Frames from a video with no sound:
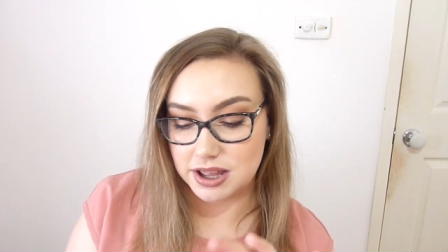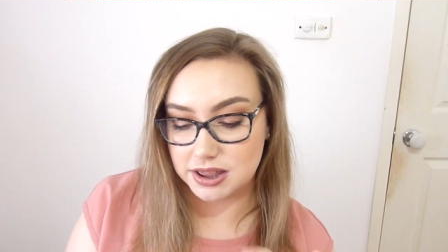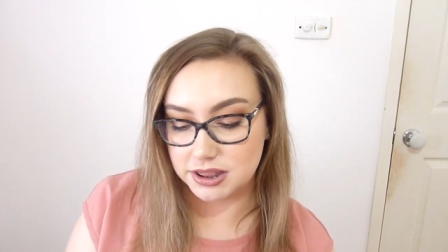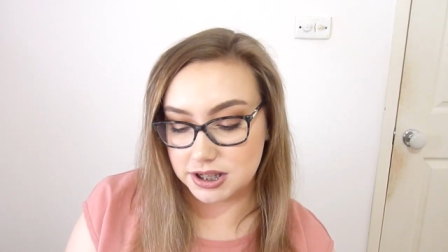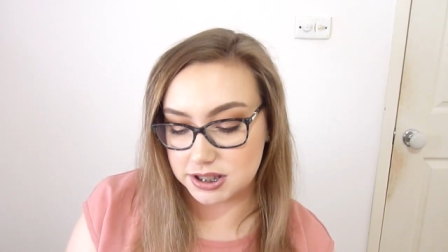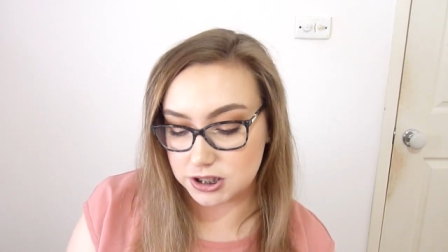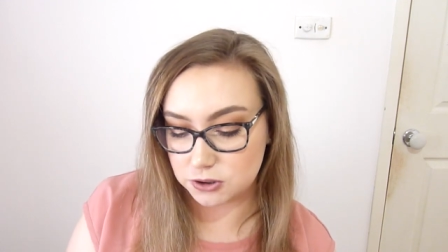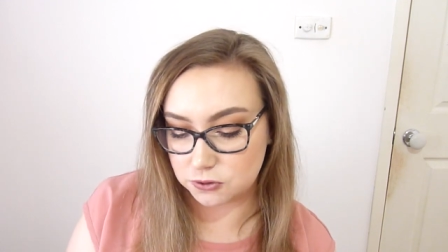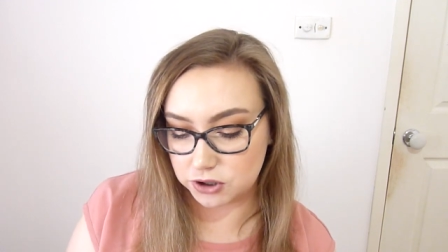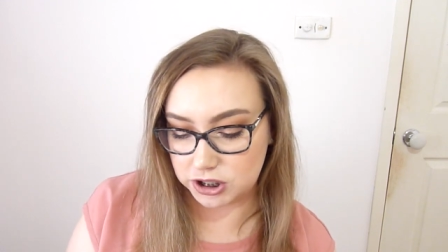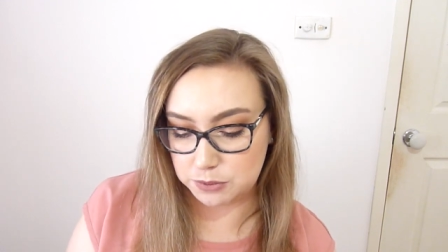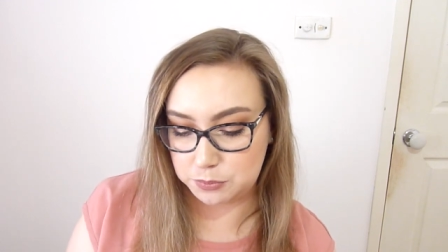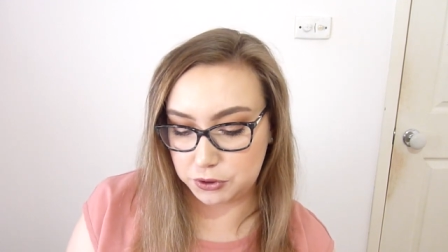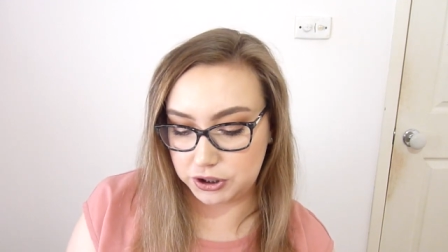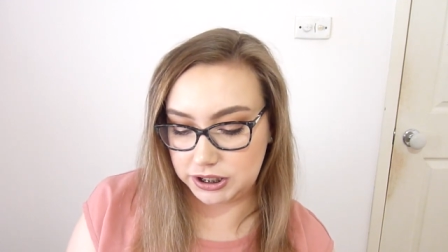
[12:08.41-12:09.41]
This is
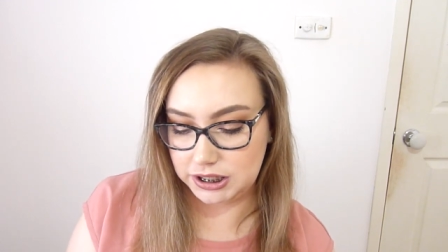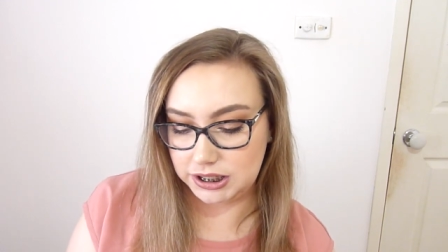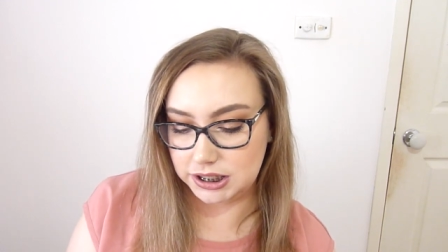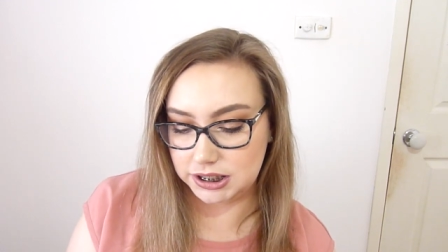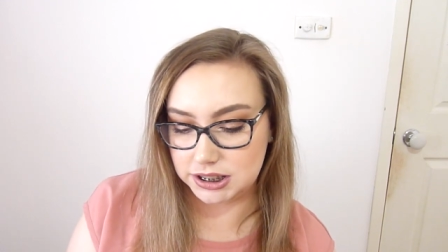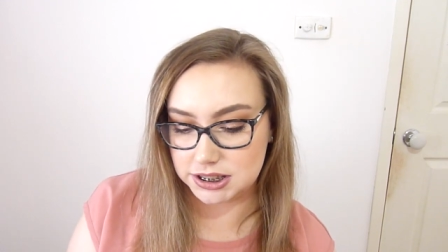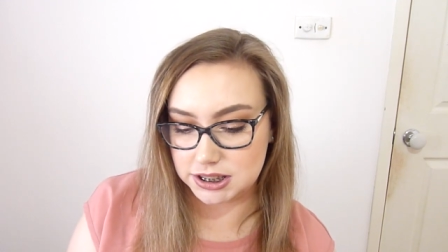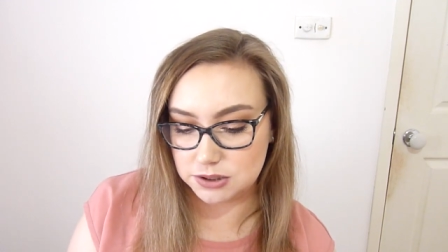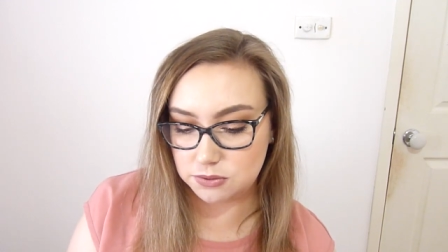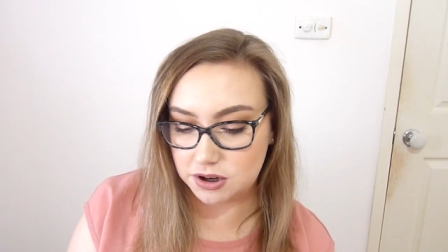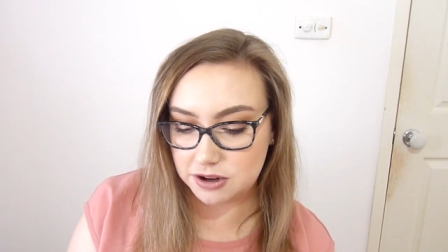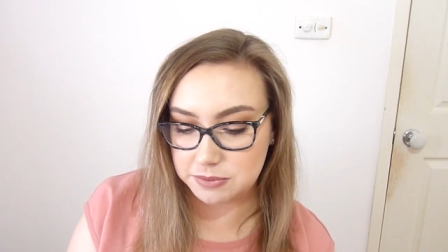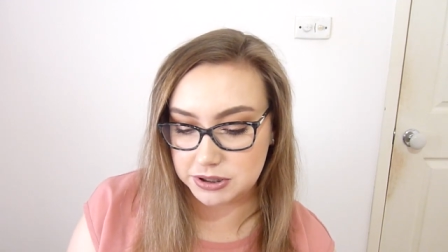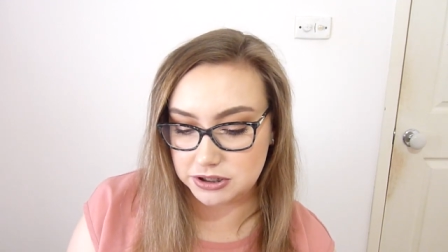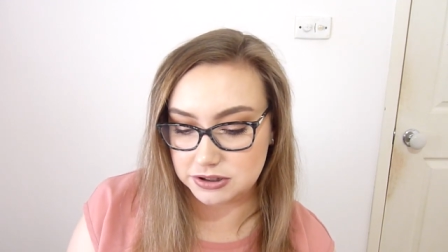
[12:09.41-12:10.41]
really pretty. This is what
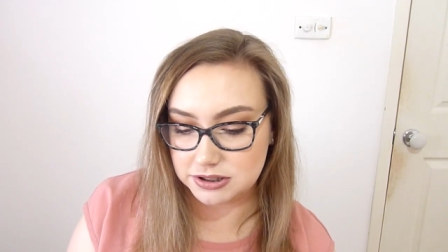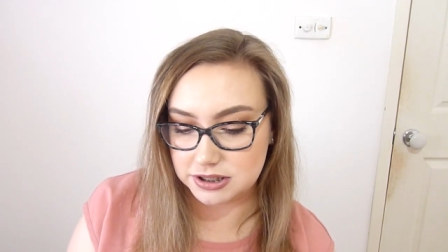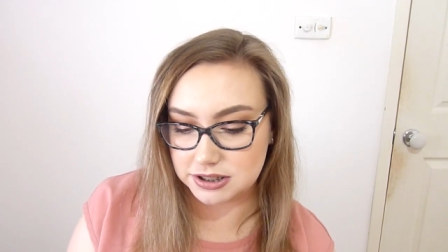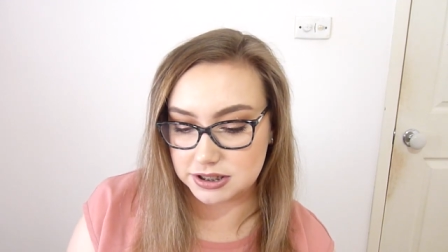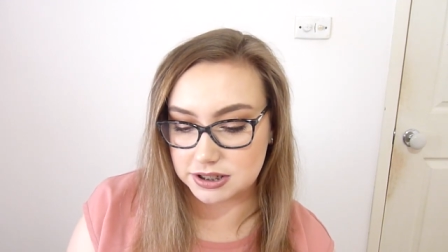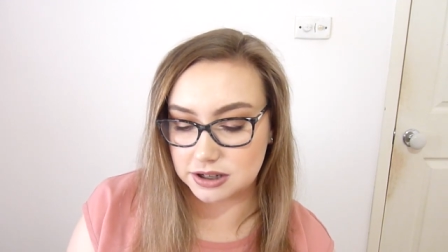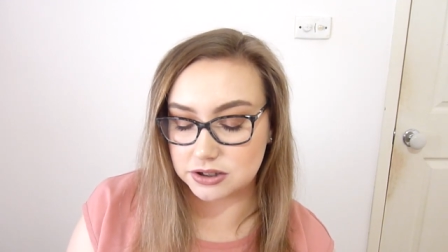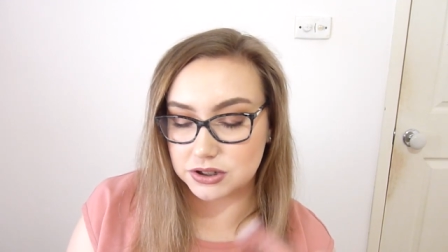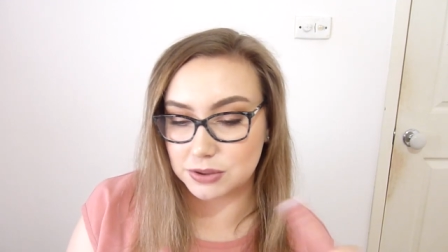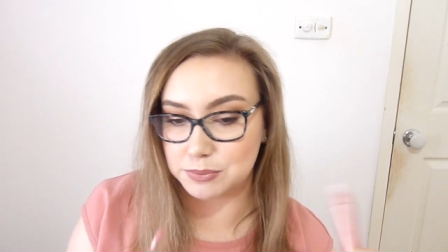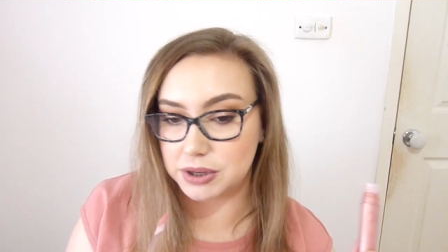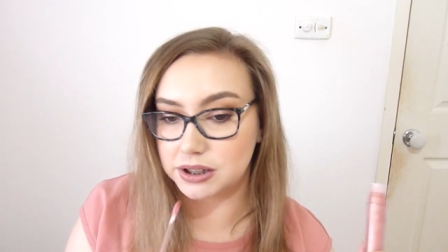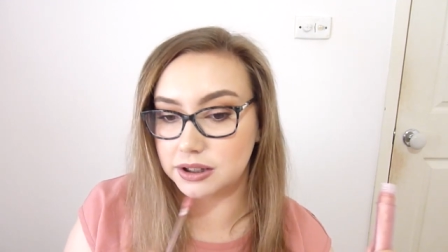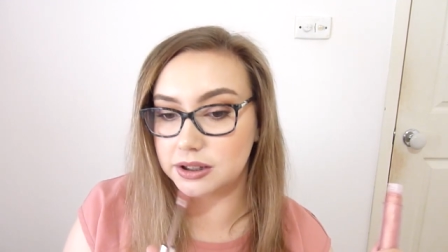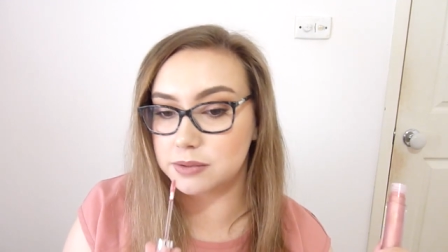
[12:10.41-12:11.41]
I've been using to touch up
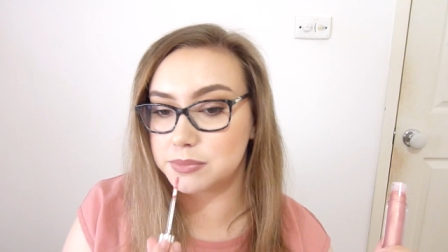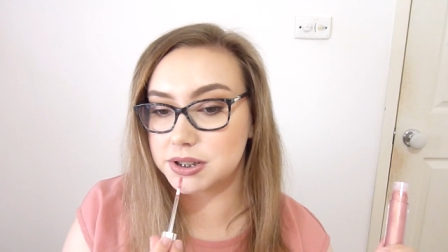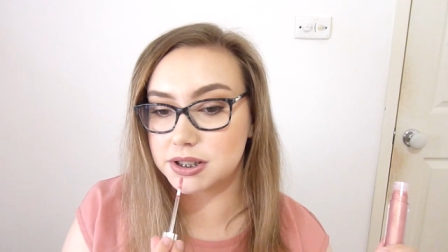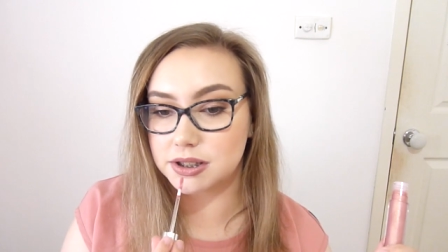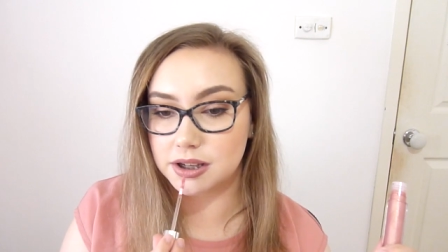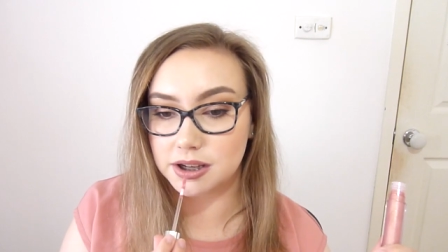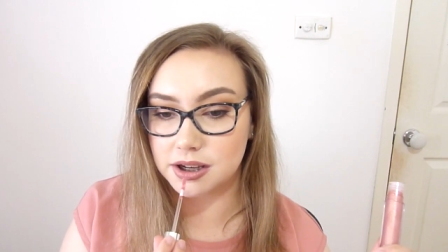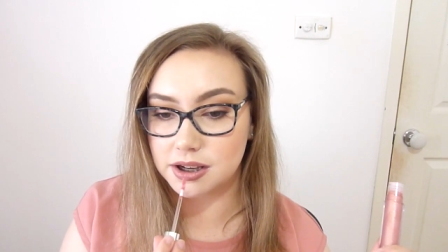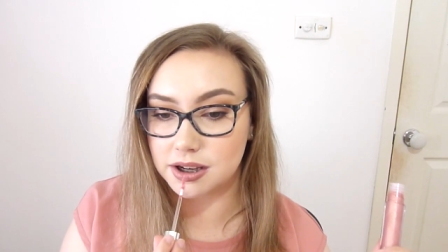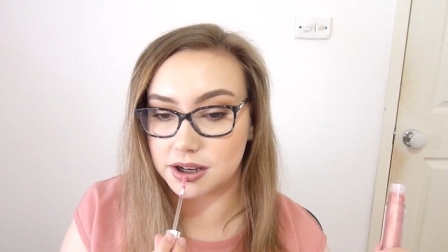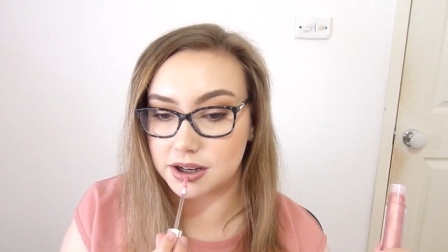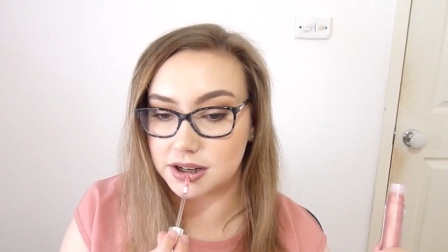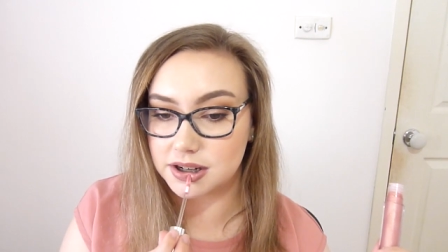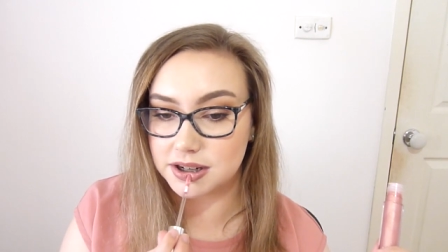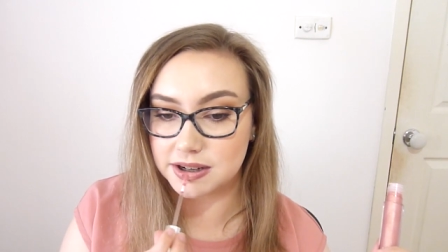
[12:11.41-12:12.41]
my lips
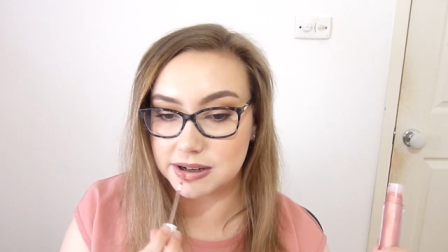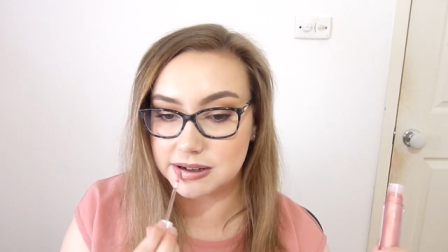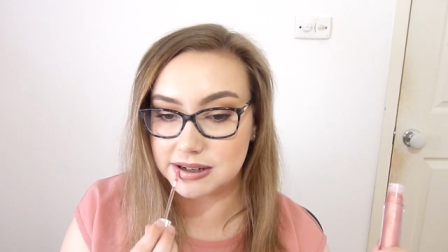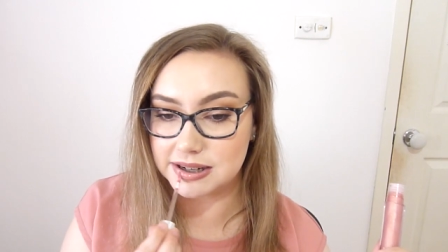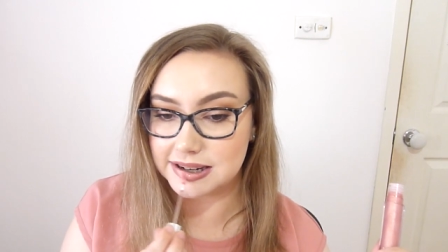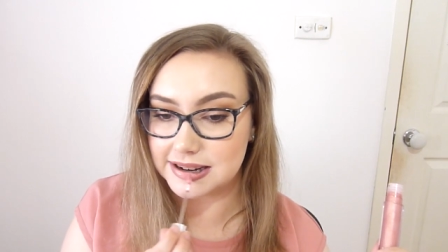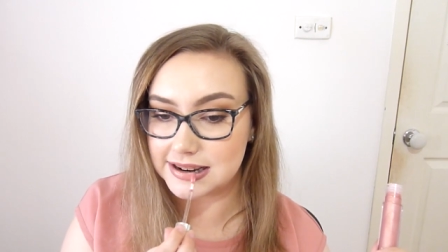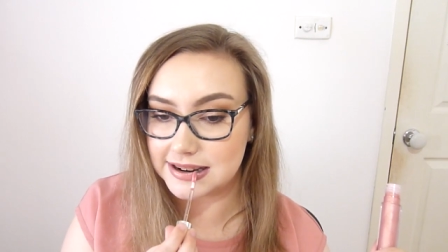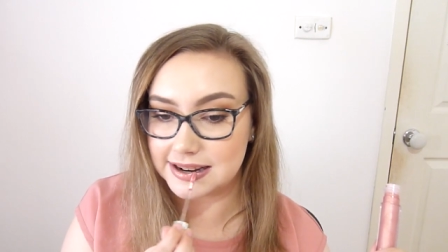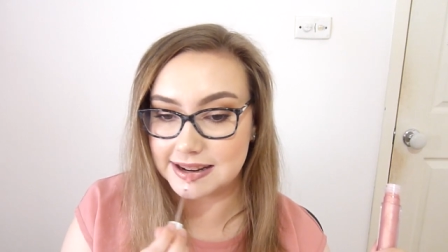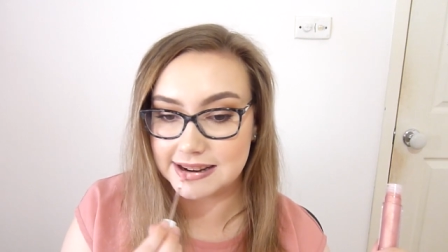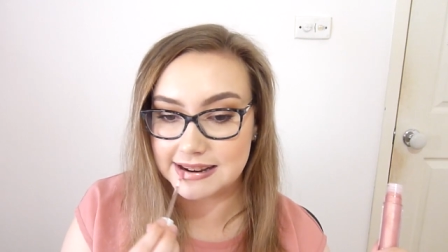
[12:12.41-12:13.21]
anytime I need.